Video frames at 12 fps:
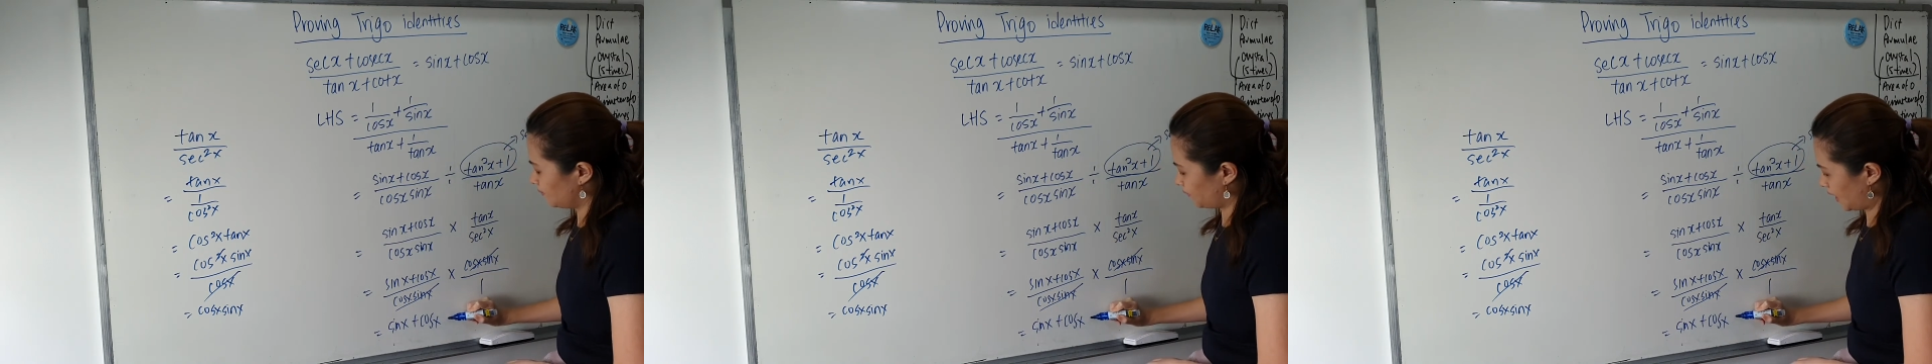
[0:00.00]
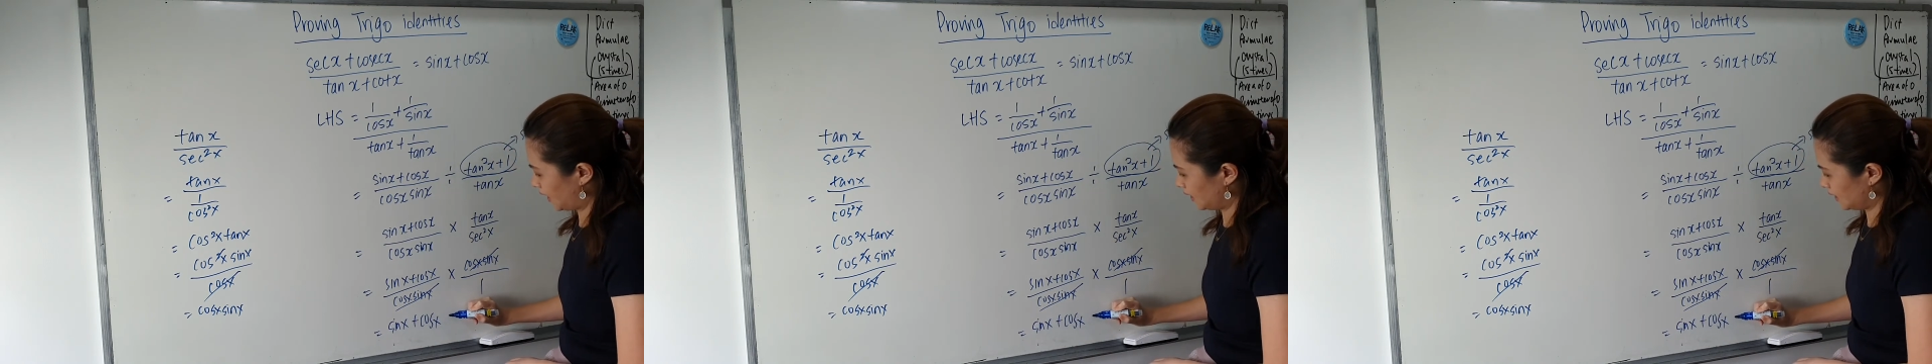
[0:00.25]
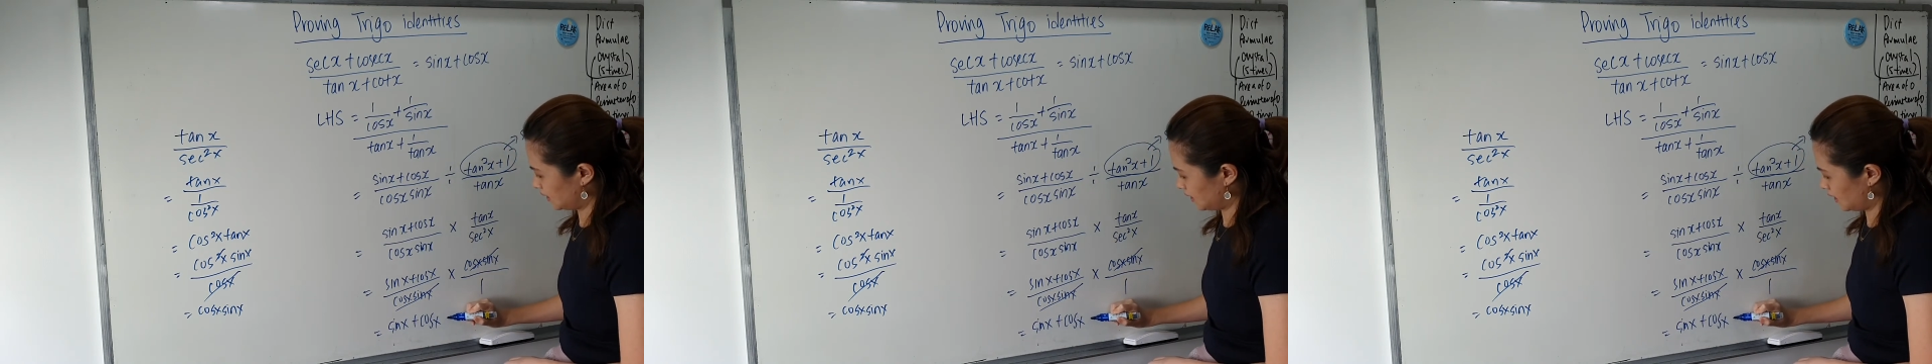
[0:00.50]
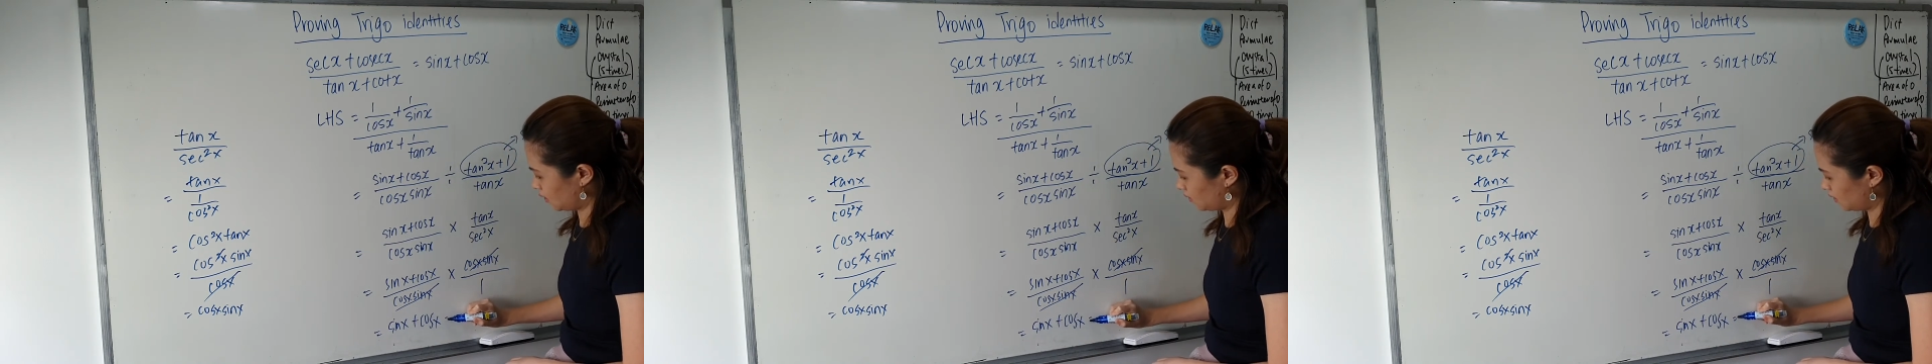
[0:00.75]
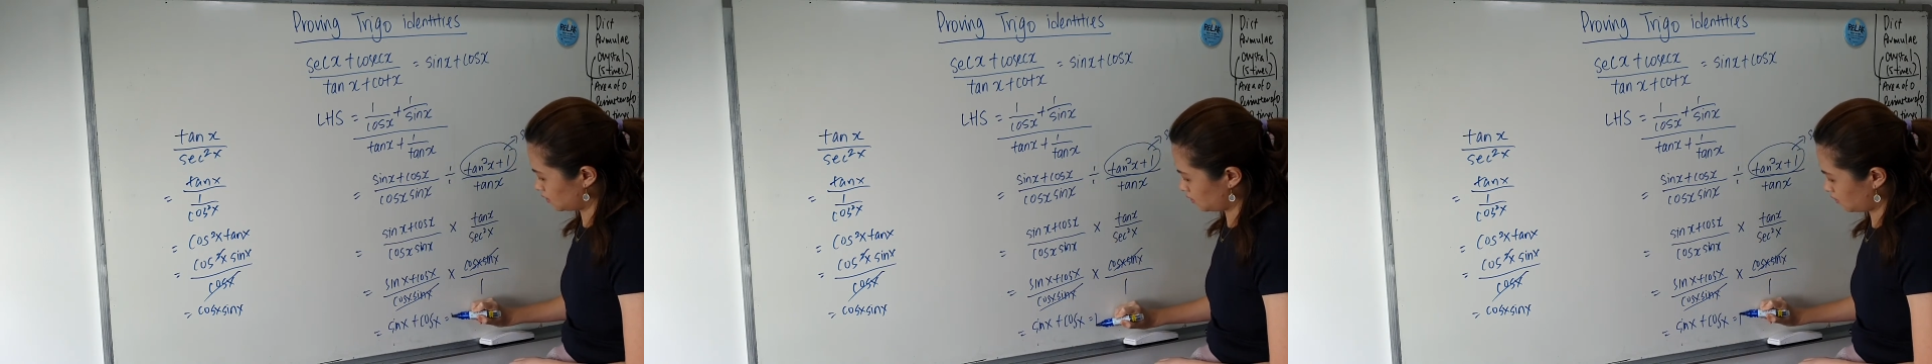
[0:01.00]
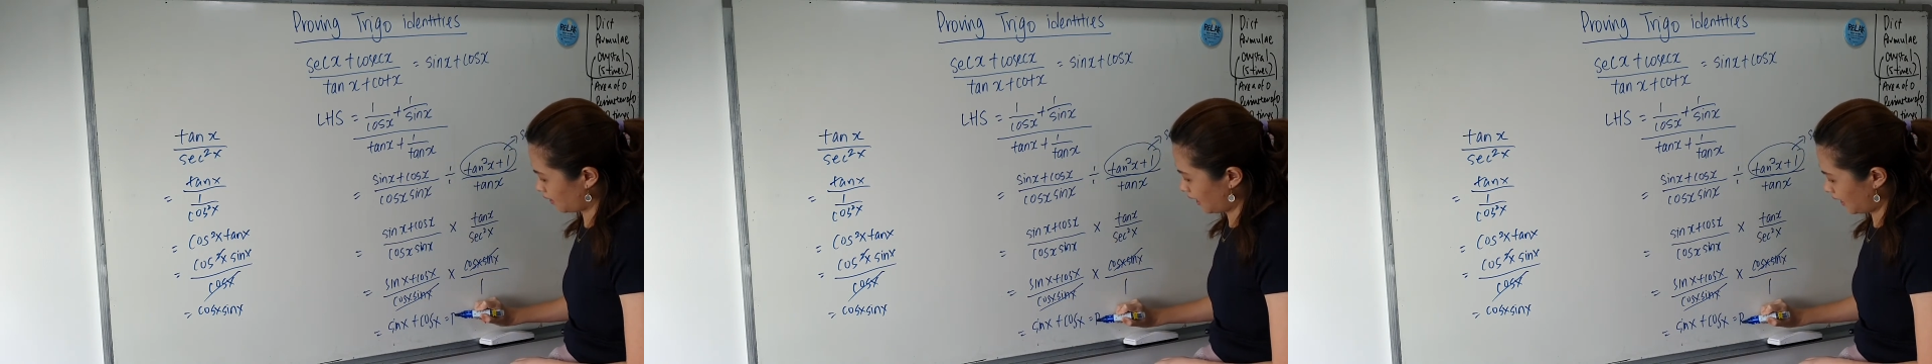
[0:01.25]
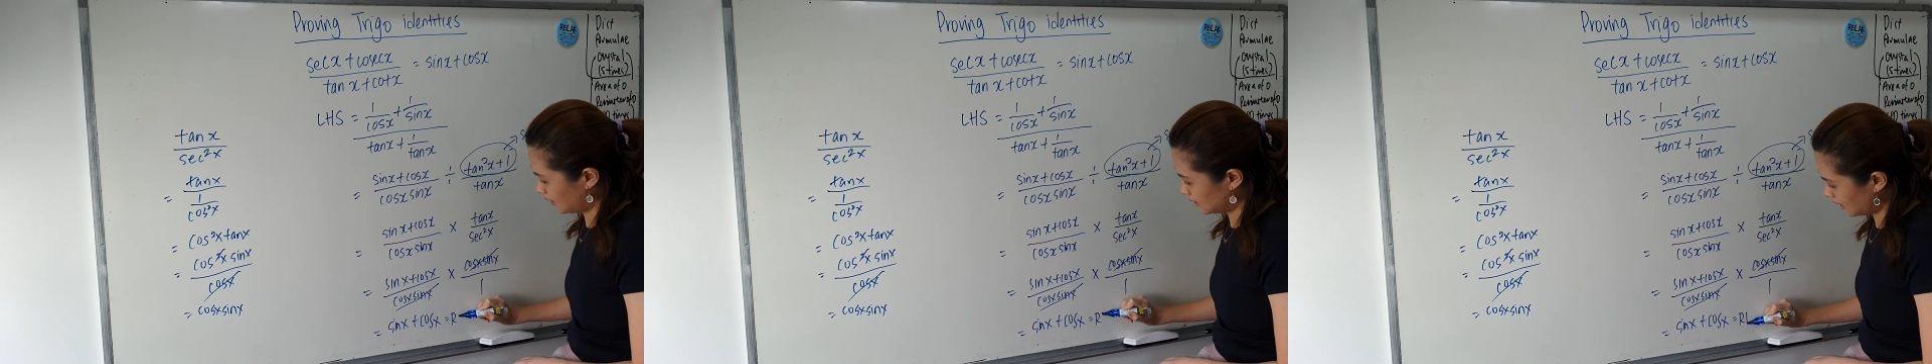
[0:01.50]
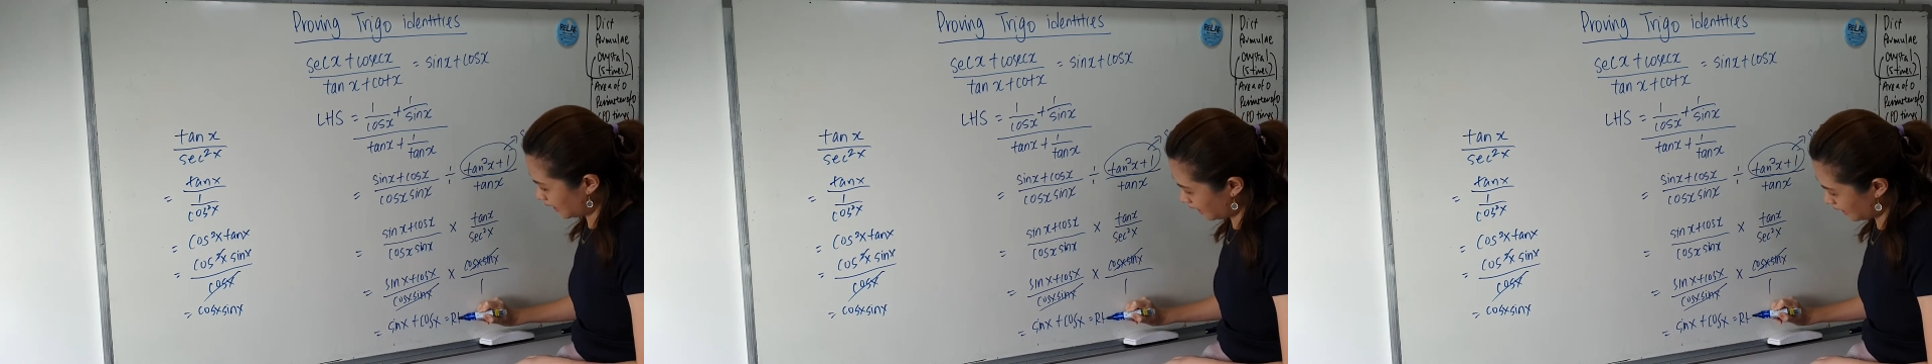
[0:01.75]
Then it's equals to right hand
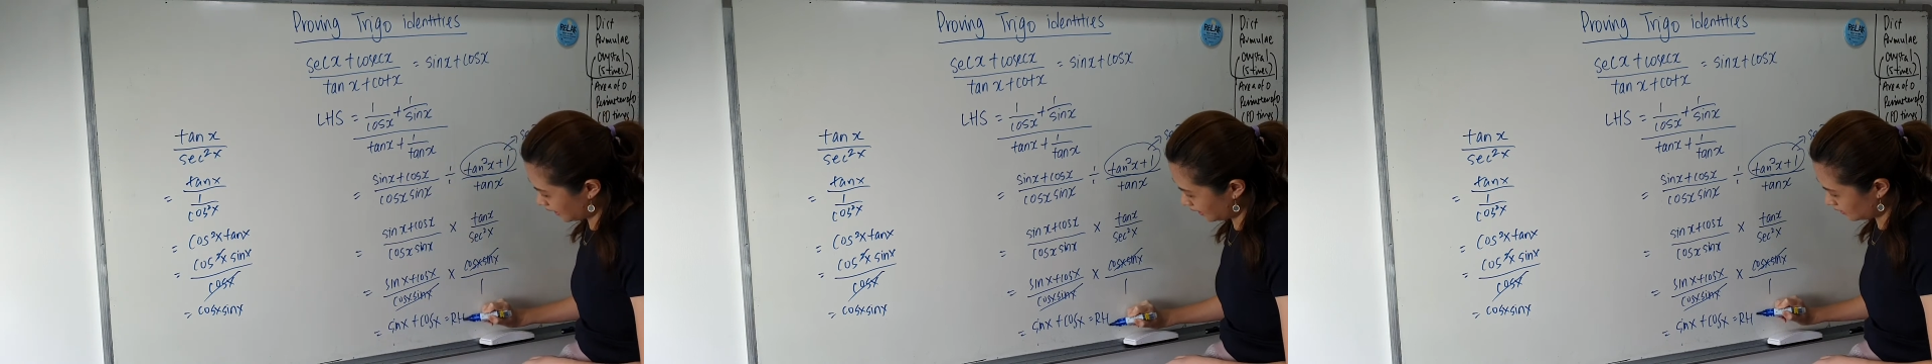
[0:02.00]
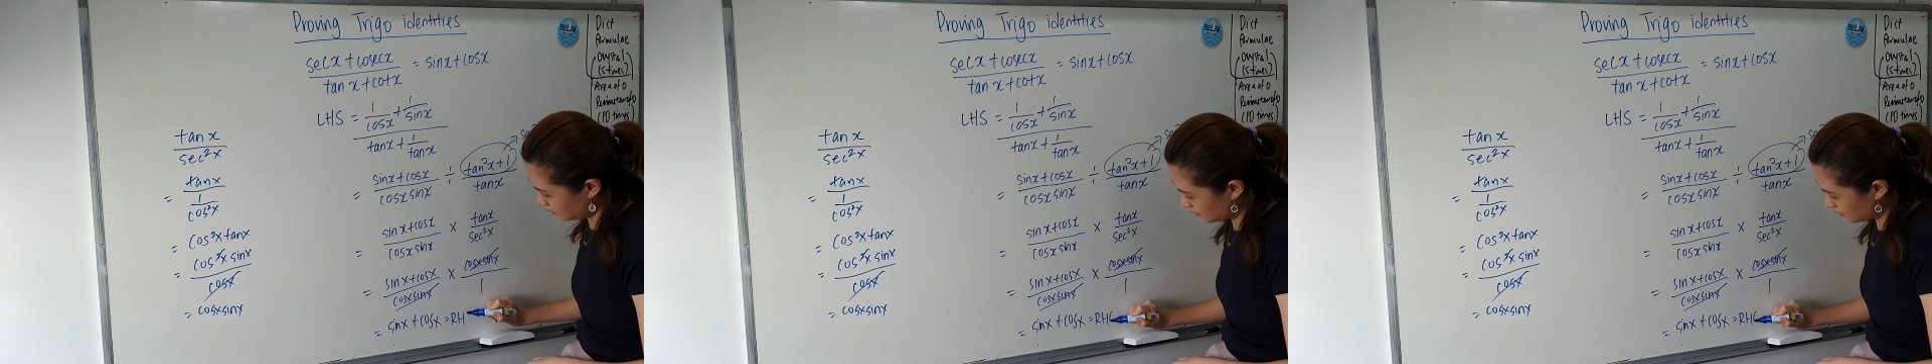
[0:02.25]
side.